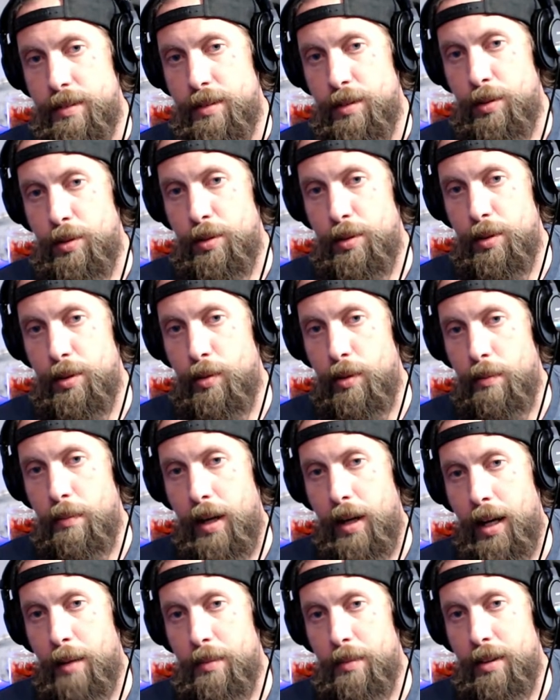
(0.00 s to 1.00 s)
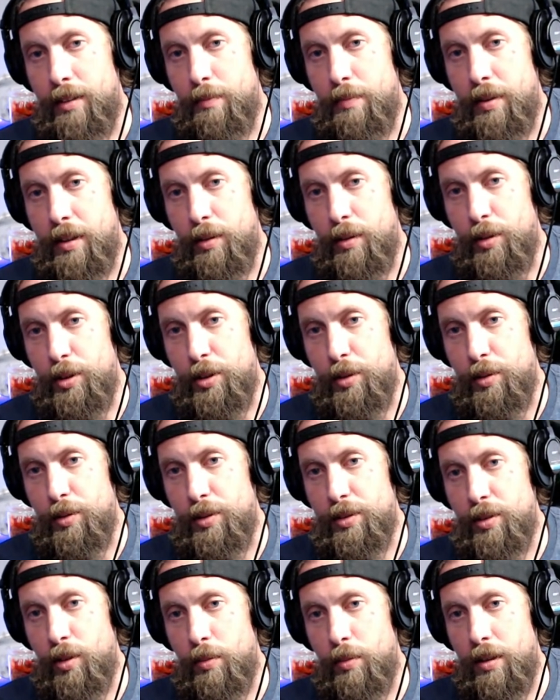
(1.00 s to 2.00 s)
Dude, you remind me of Beetlejuice
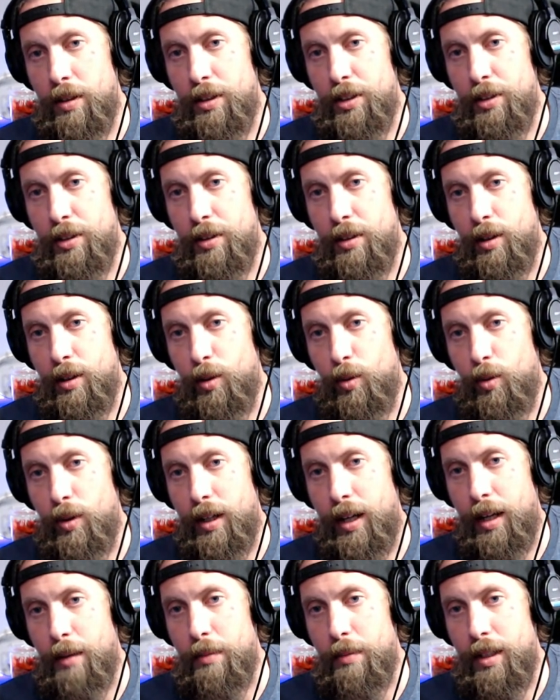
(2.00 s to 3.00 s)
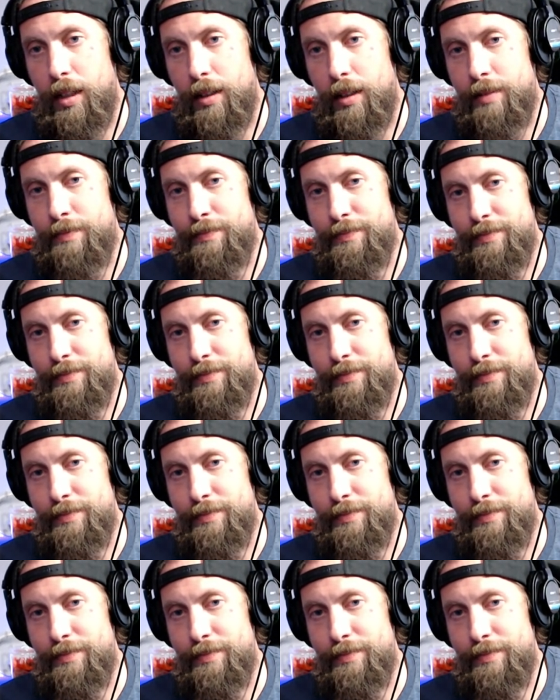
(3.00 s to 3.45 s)
so much you know what I mean.